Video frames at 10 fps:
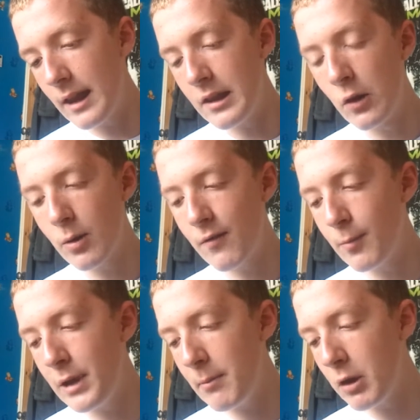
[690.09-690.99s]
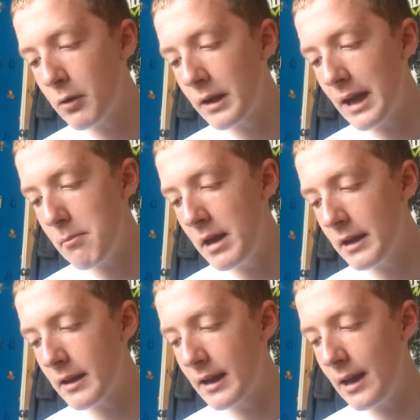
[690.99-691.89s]
Like they're looking for people who can like
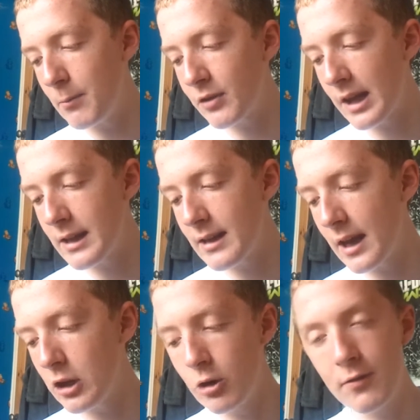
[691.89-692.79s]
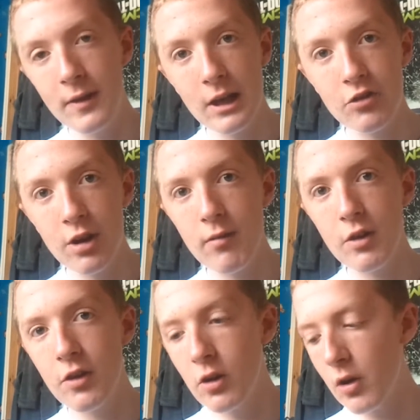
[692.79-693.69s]
make the games like good for next
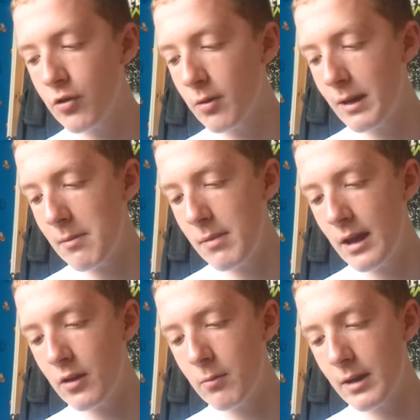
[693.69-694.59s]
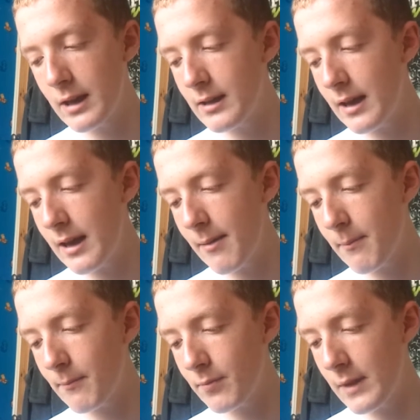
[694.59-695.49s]
generation console, and like make them like
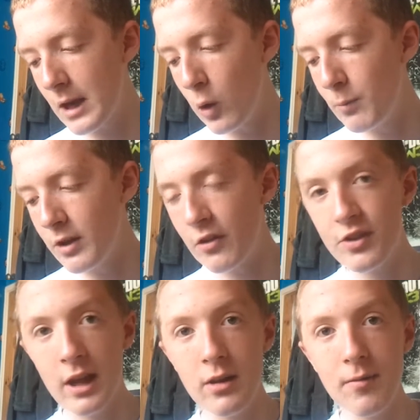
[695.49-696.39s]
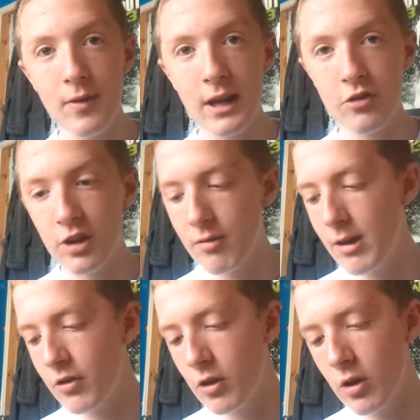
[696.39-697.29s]
up to the standard for next
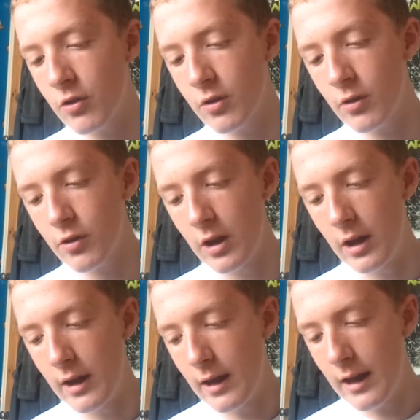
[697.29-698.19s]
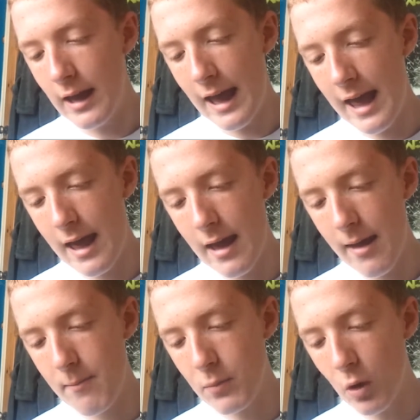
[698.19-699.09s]
generation consoles.
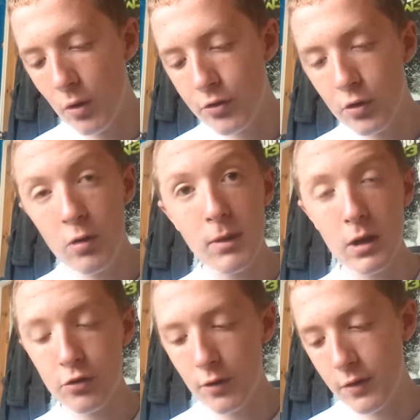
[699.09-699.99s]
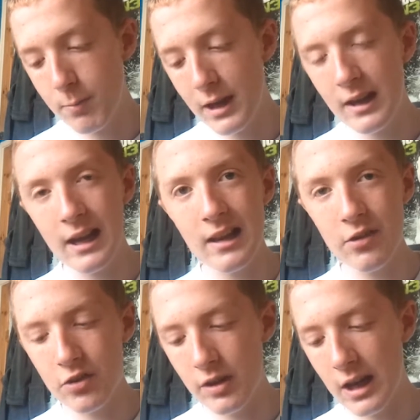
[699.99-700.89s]
Also, Microsoft have been like
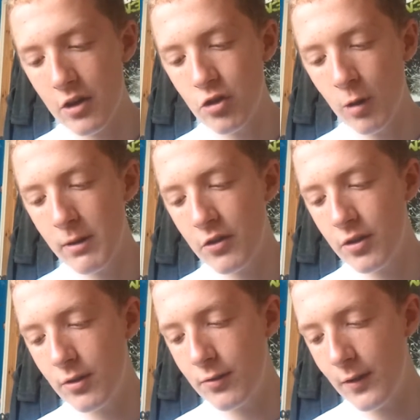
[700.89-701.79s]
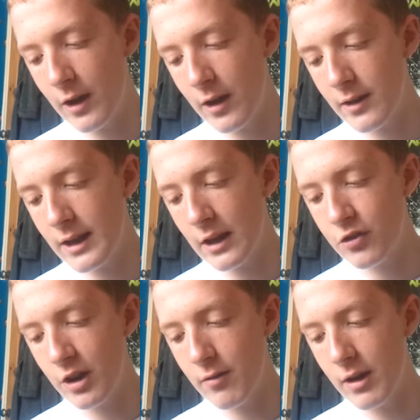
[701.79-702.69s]
listing like job listings for the
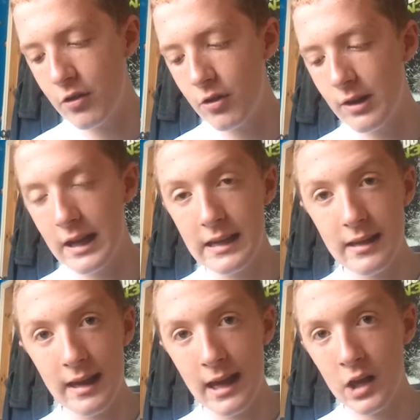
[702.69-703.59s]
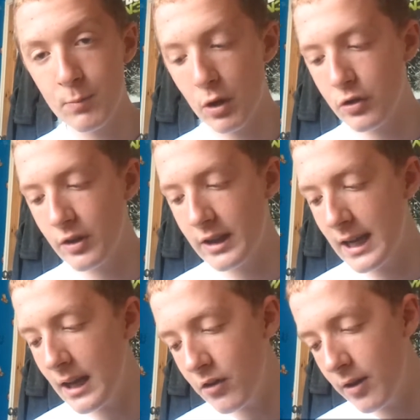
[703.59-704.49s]
next generation like Xbox and
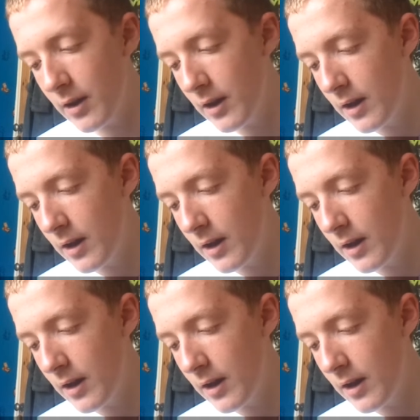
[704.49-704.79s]
Kinect.